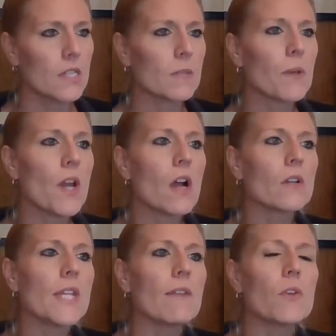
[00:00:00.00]
Does
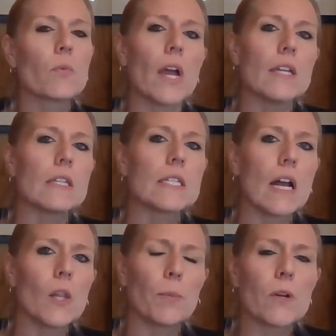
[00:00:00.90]
Menards have the right to
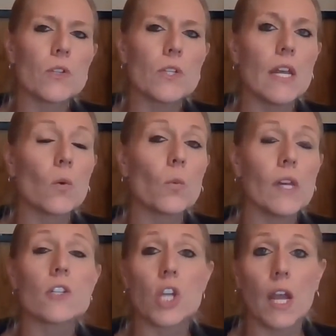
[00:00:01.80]
tell a person in a
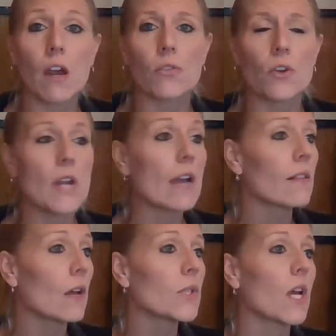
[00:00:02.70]
wheelchair they're not
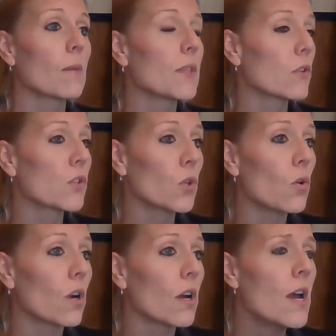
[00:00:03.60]
allowed to come in their
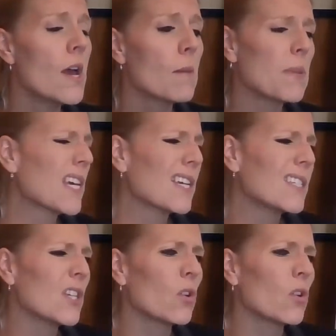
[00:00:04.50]
store because,